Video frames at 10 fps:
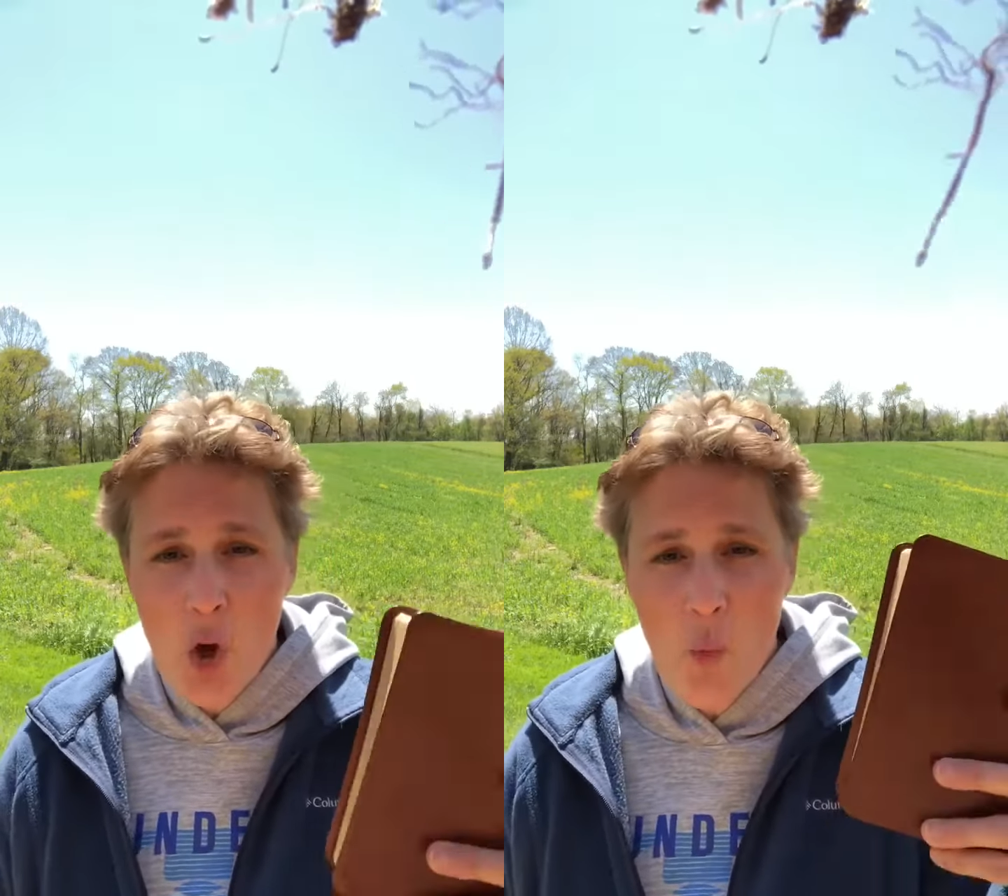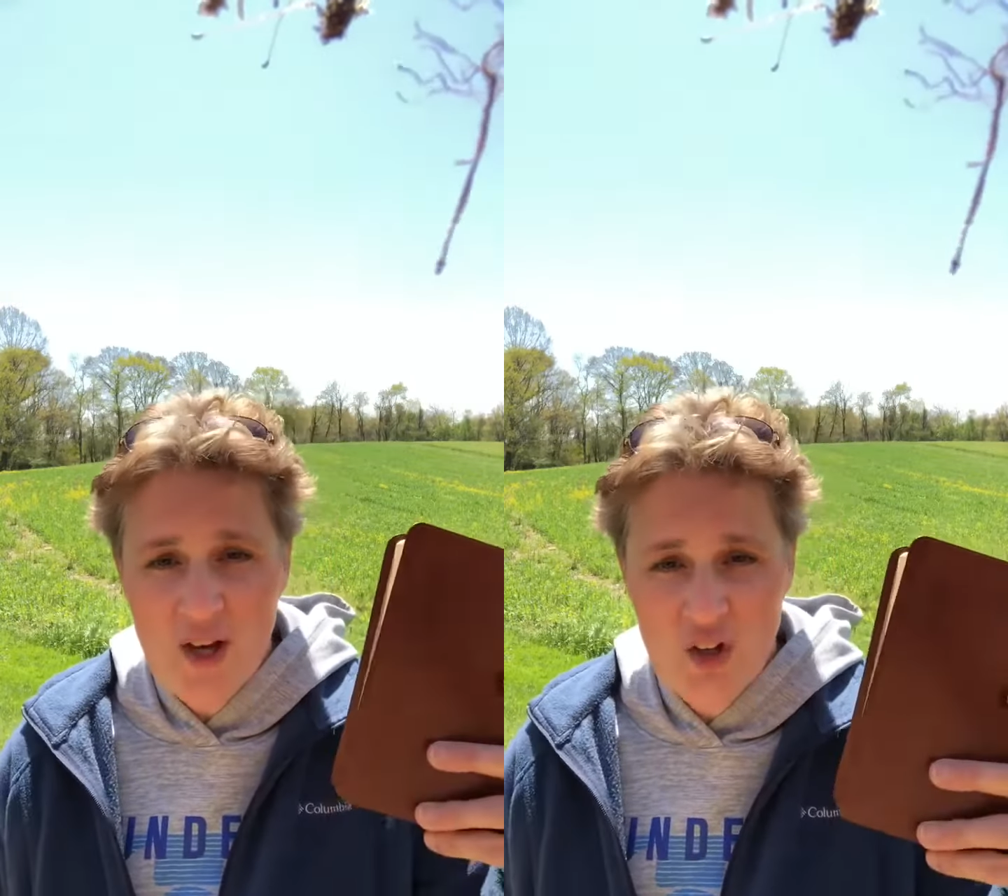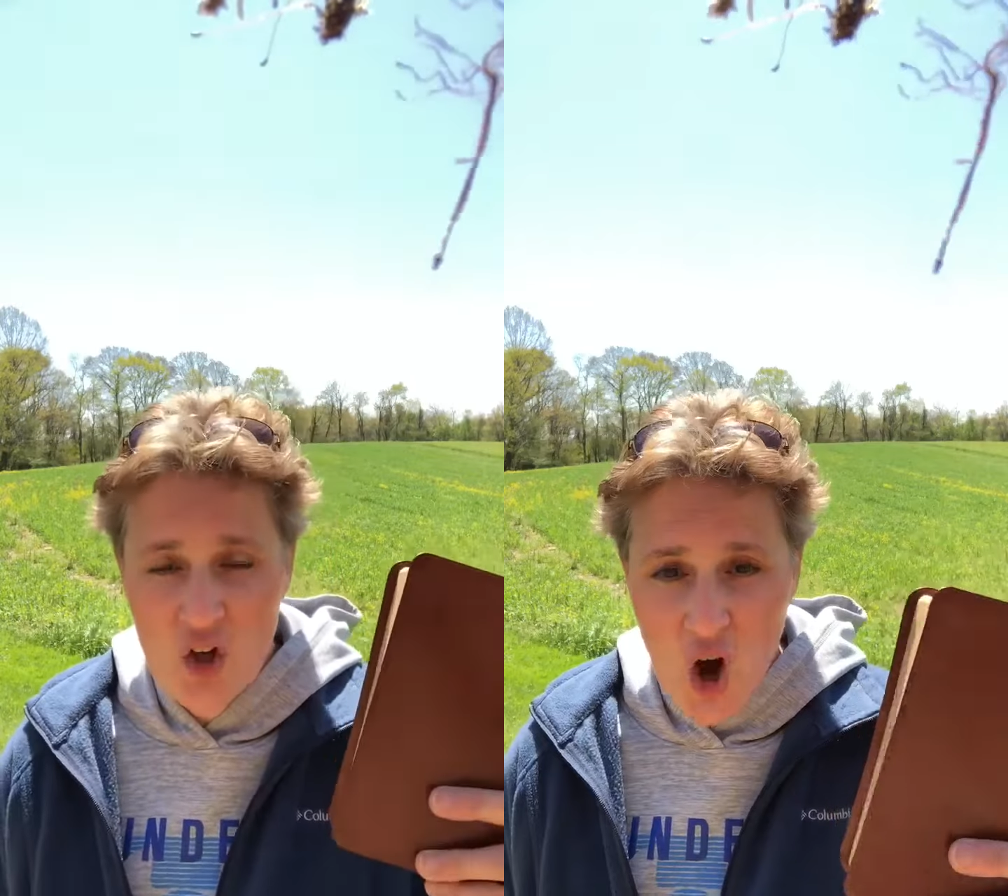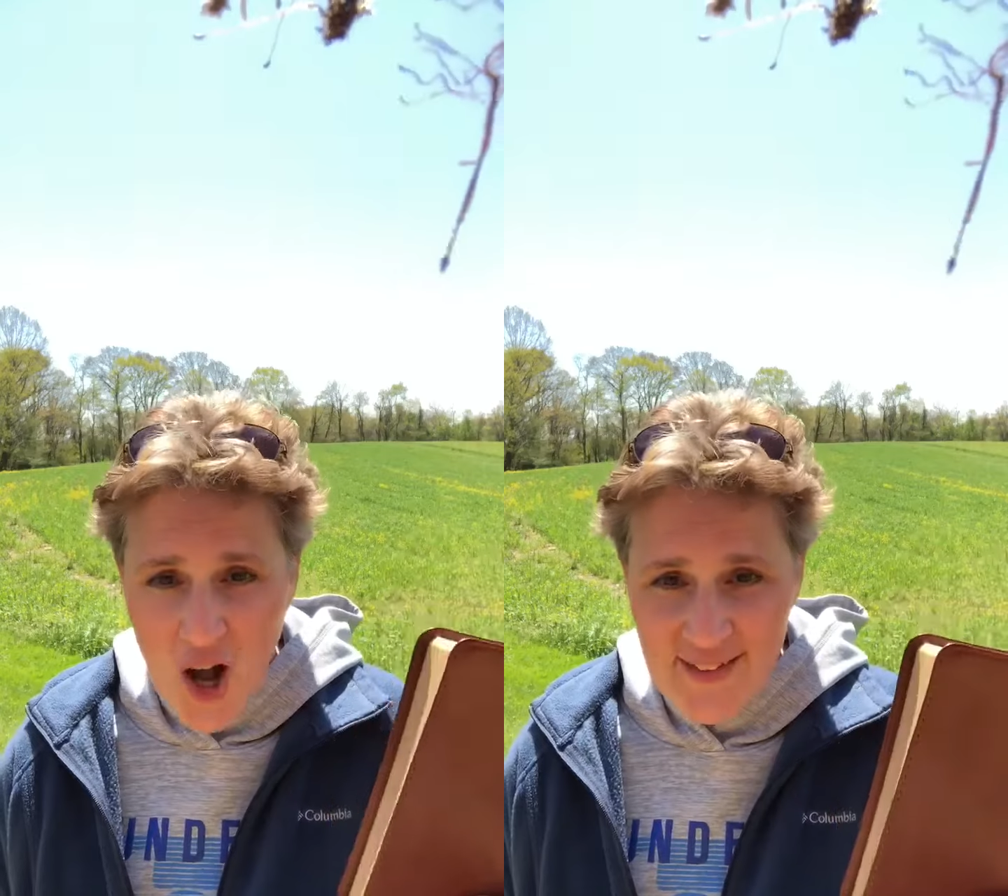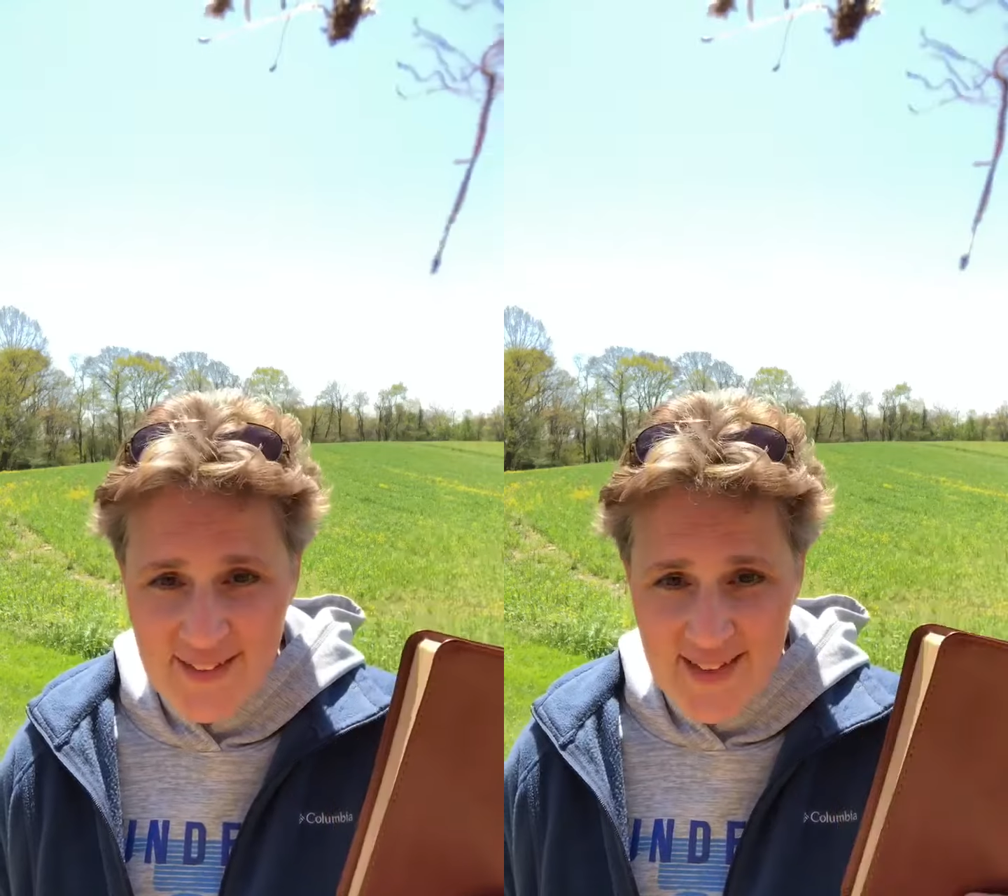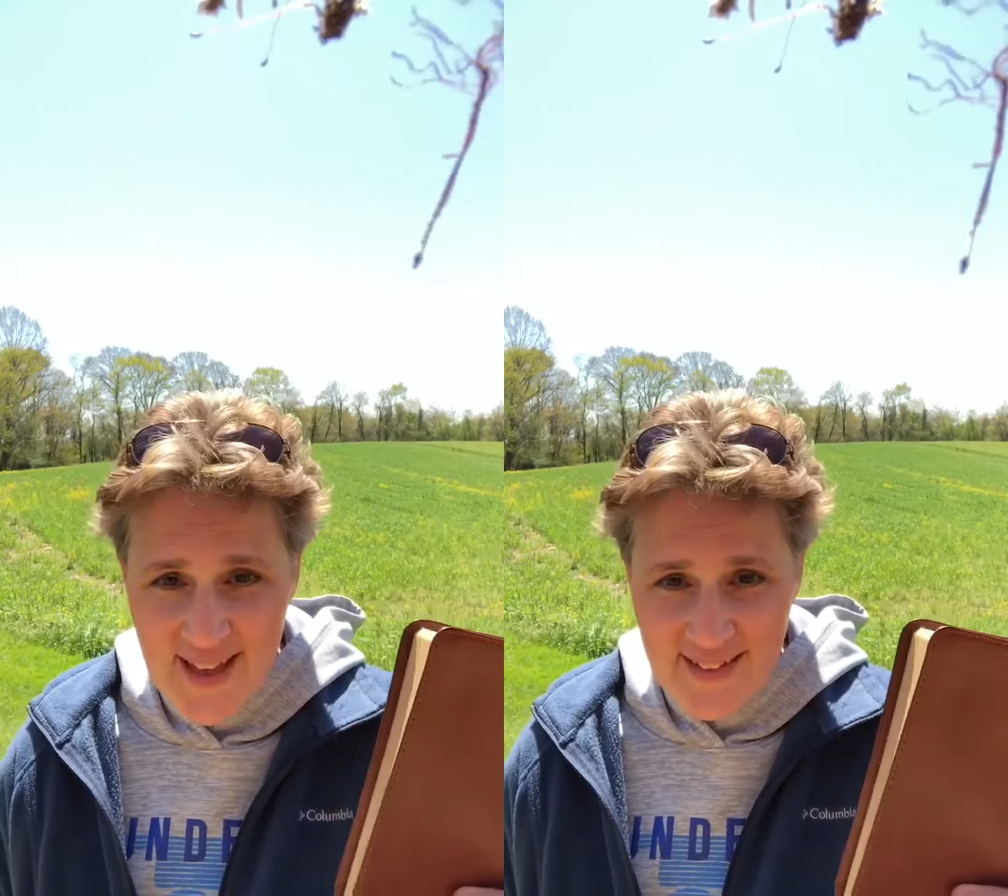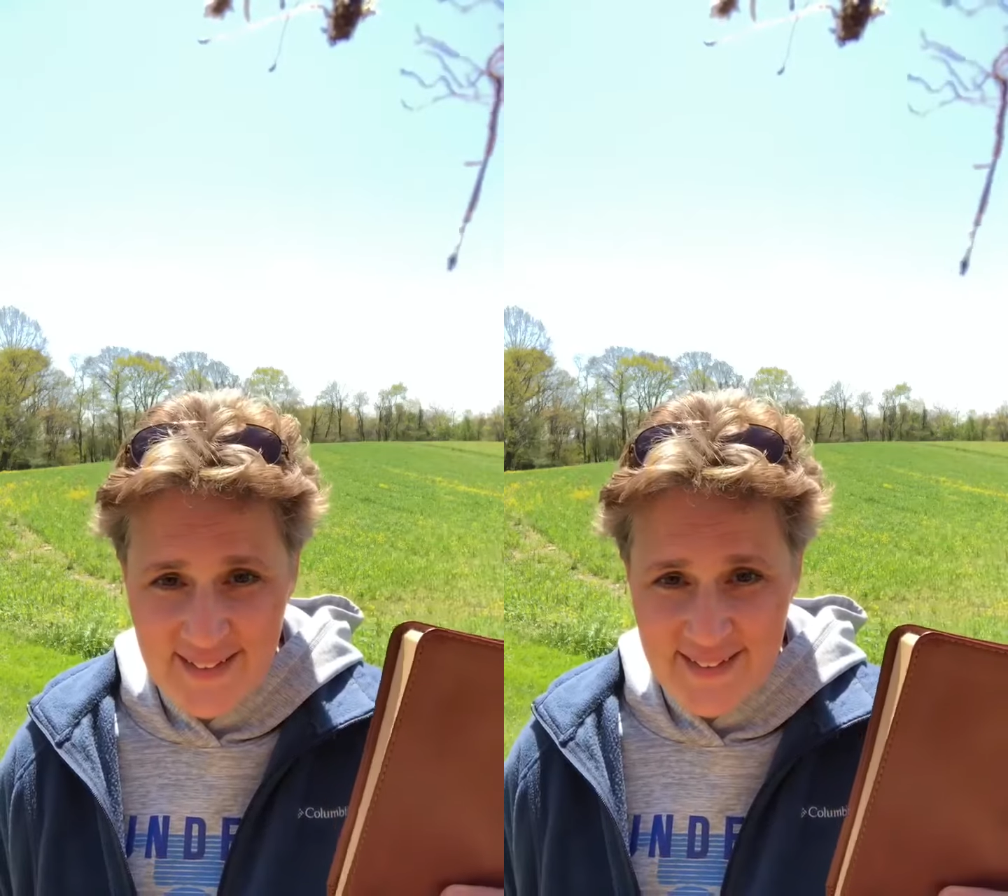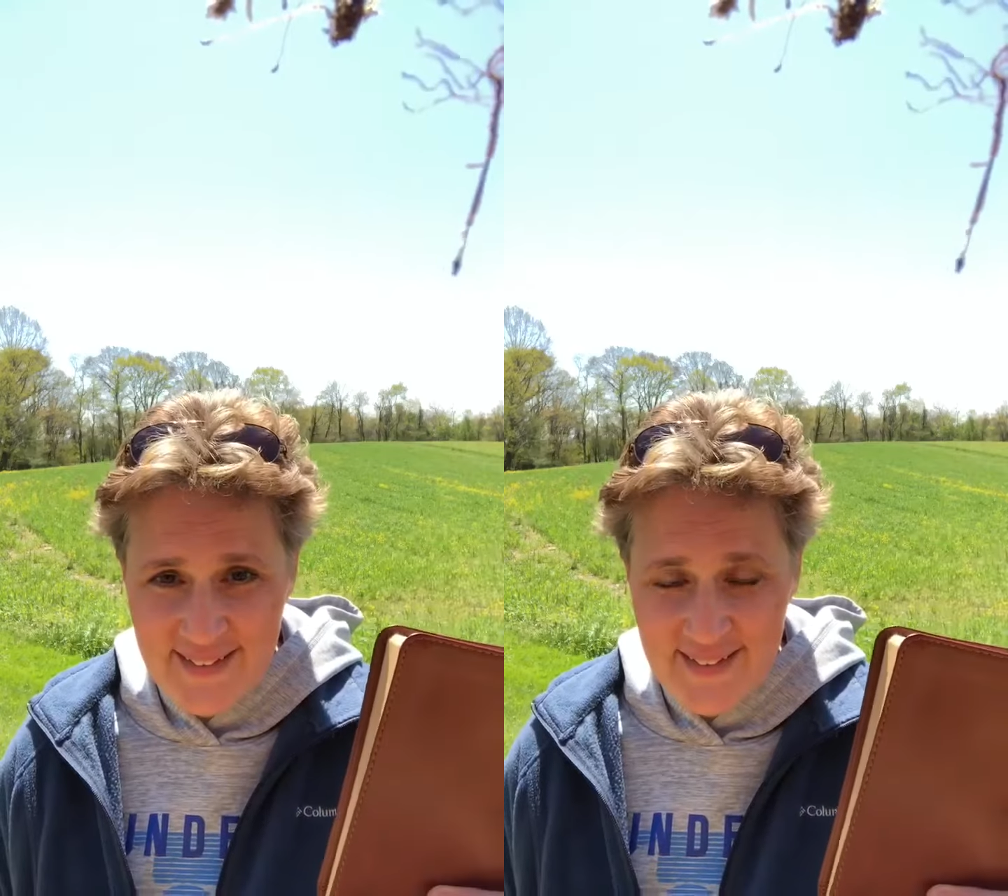what God
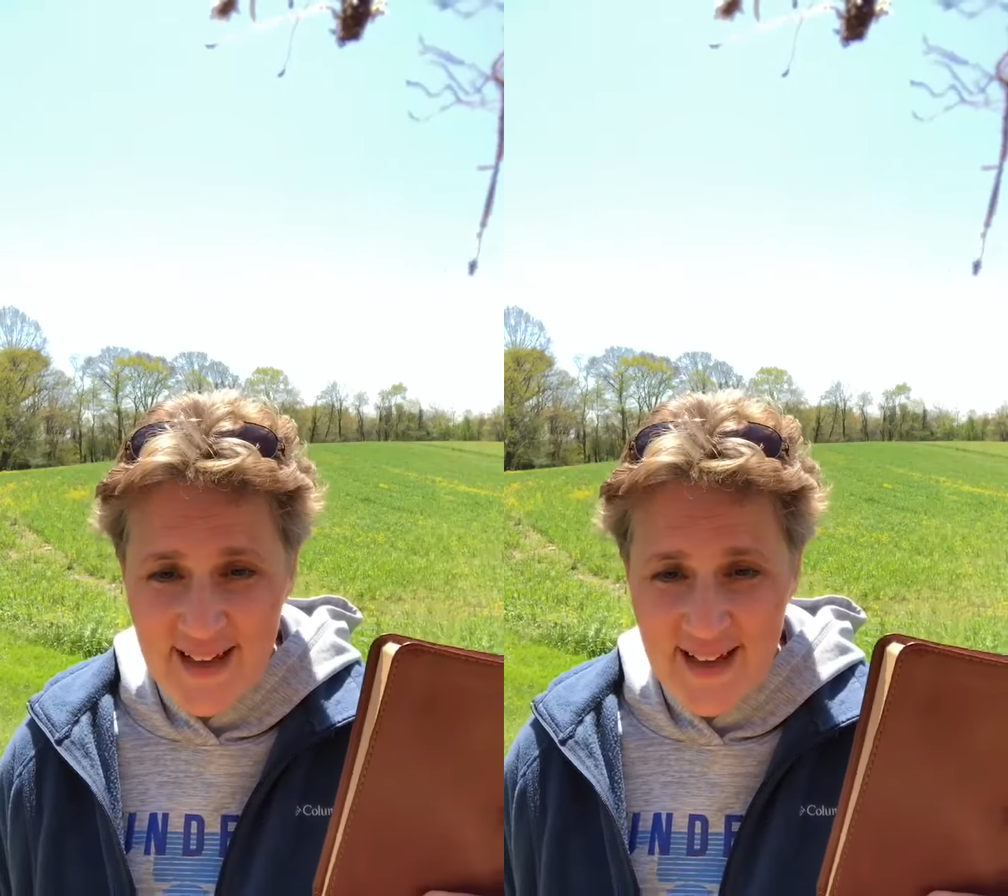says